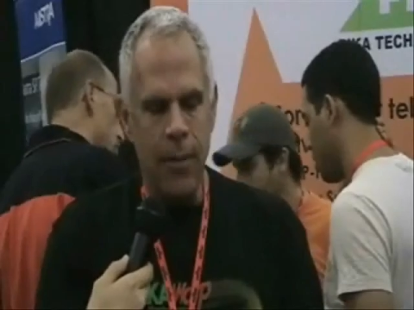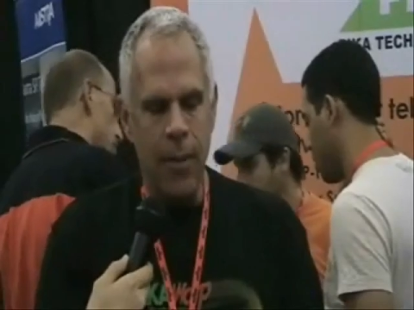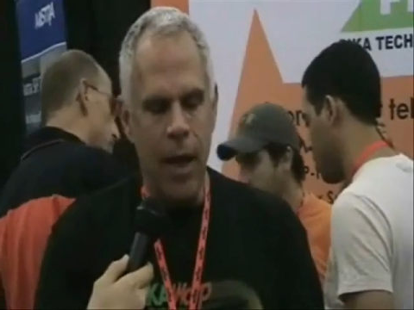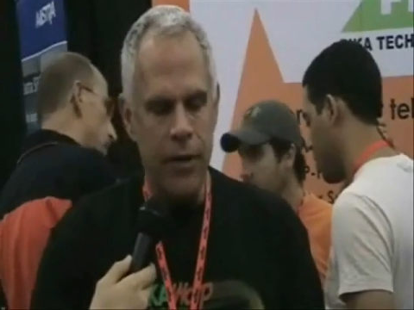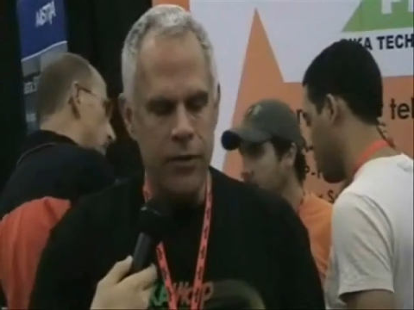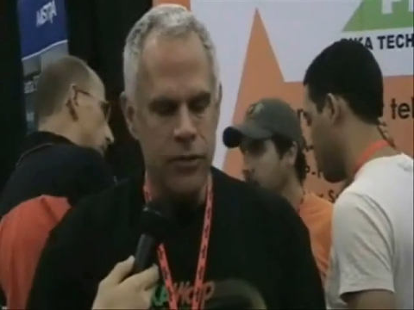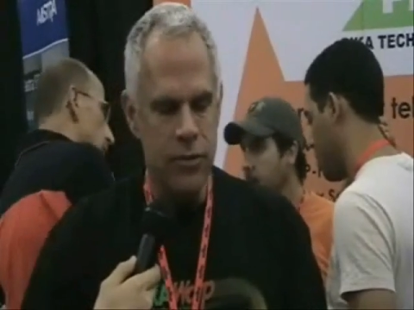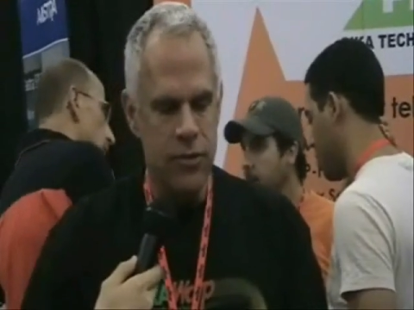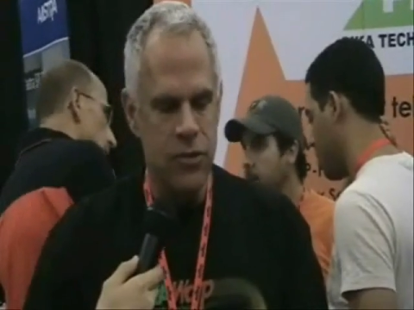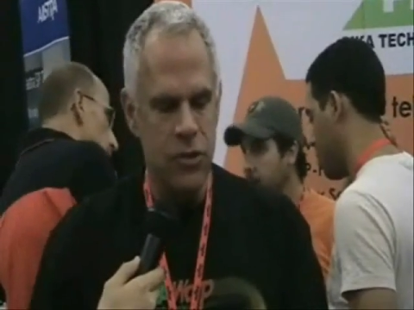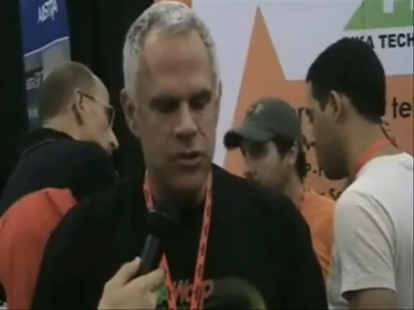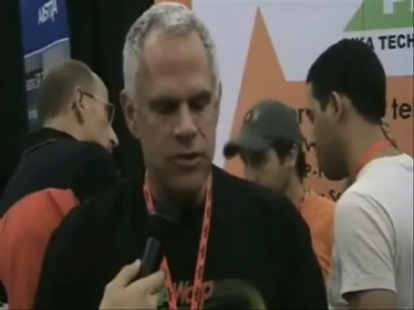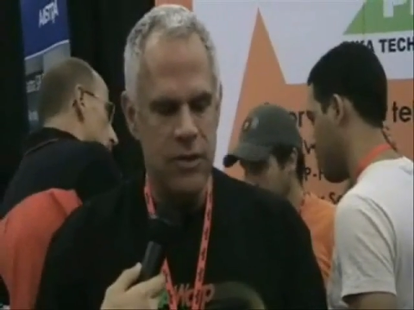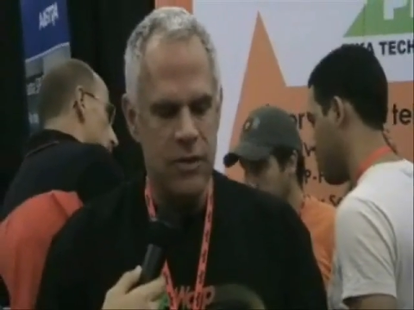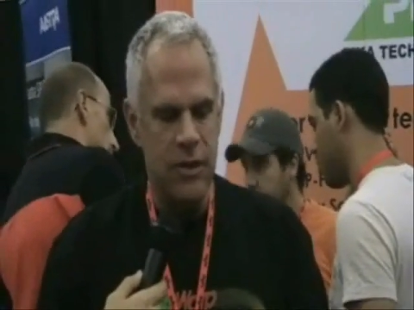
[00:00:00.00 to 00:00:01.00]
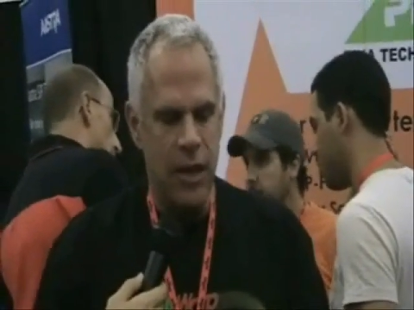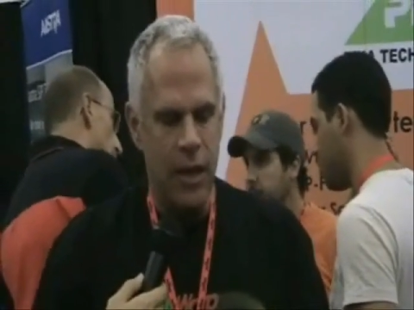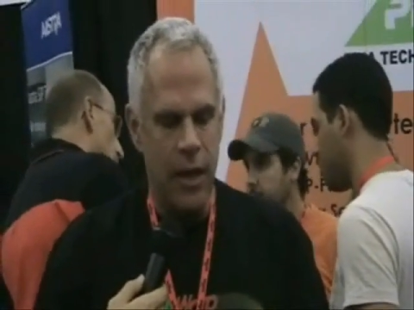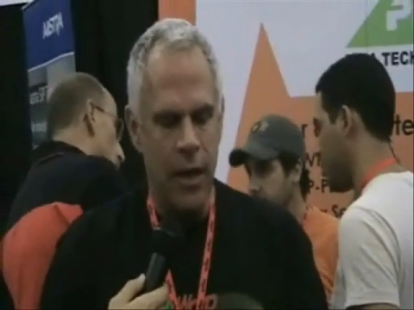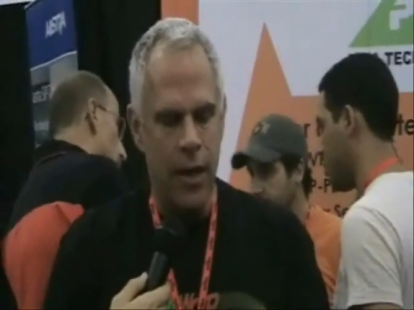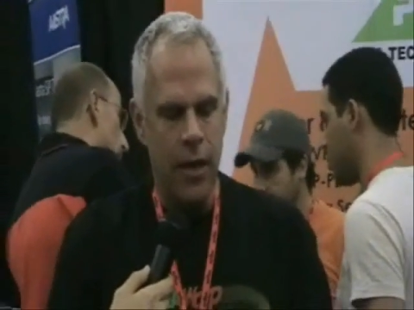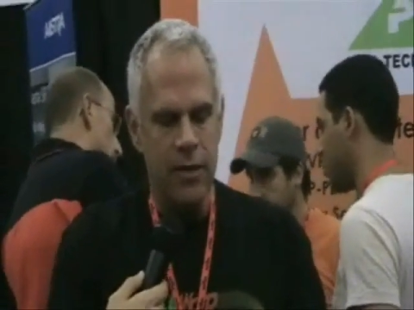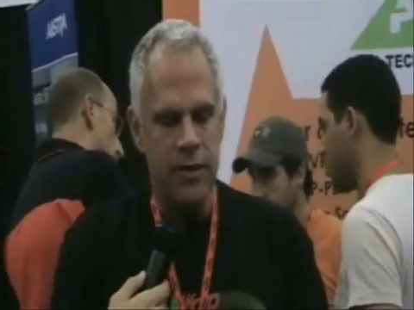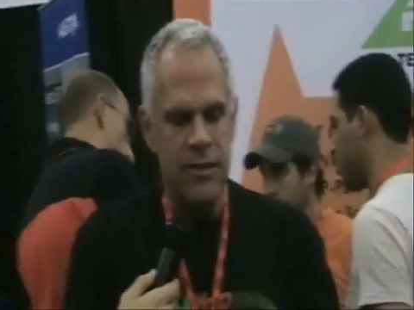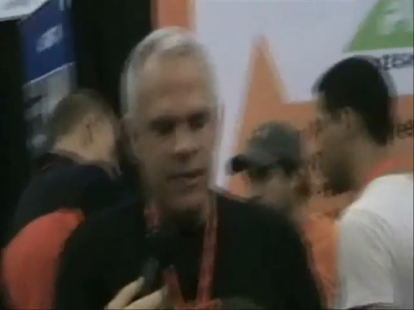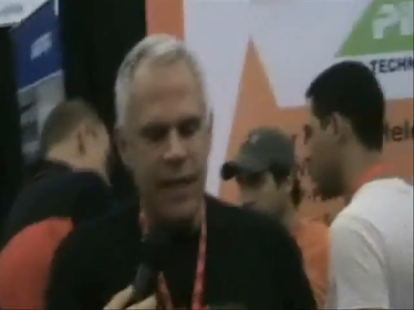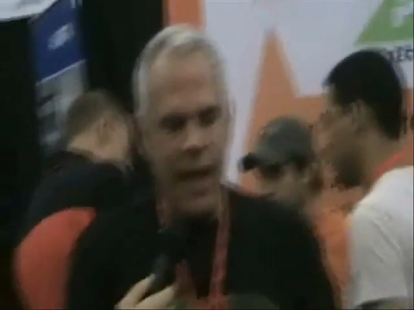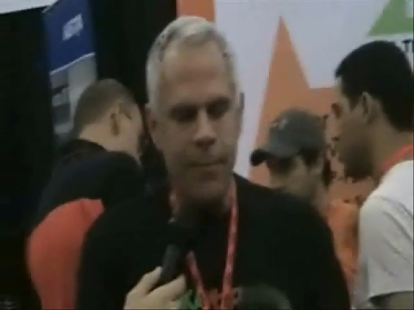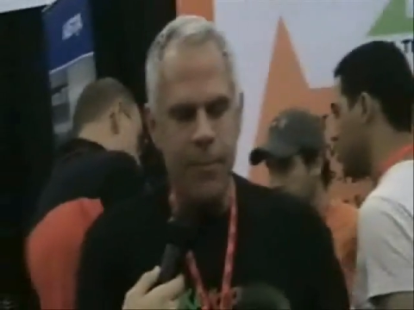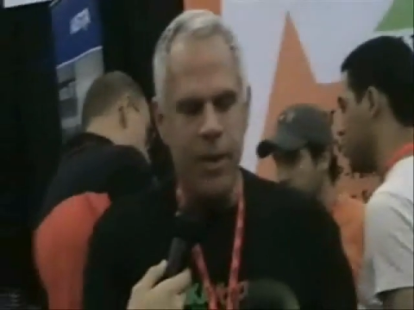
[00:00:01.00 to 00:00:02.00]
modules just
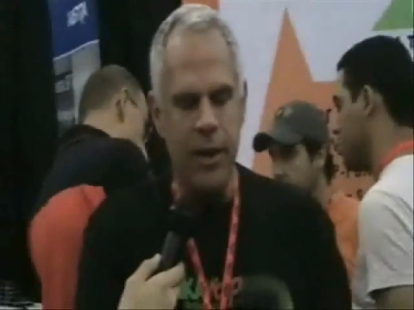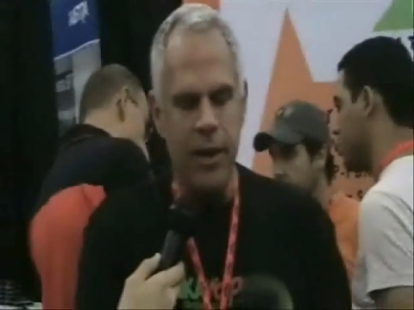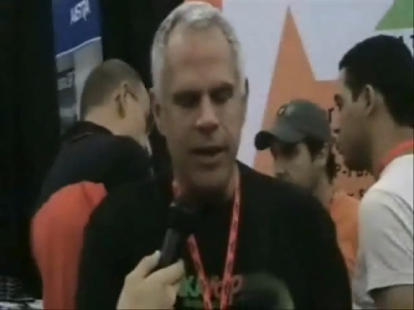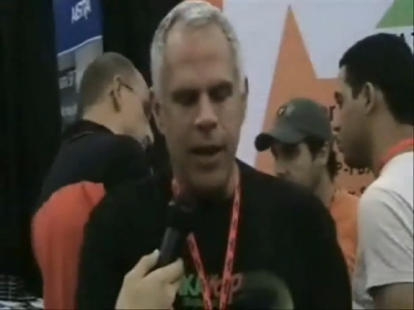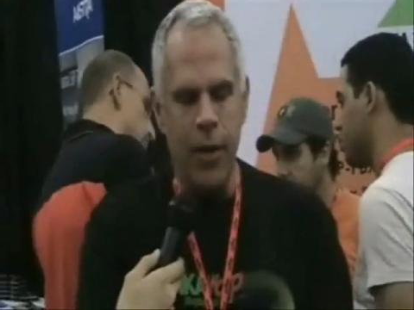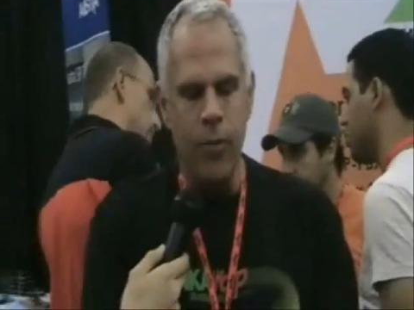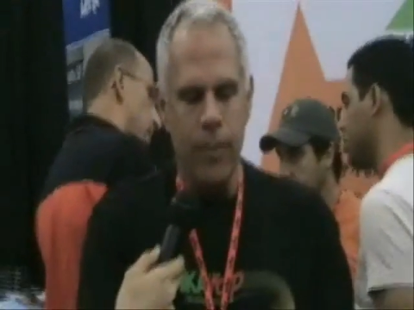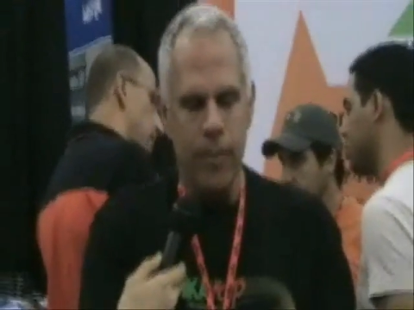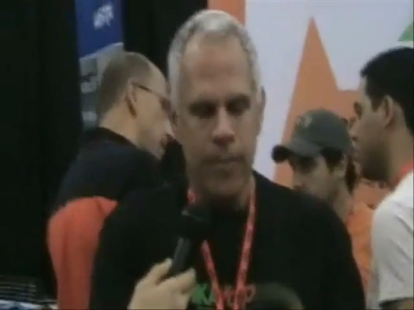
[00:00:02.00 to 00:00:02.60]
snap in and out.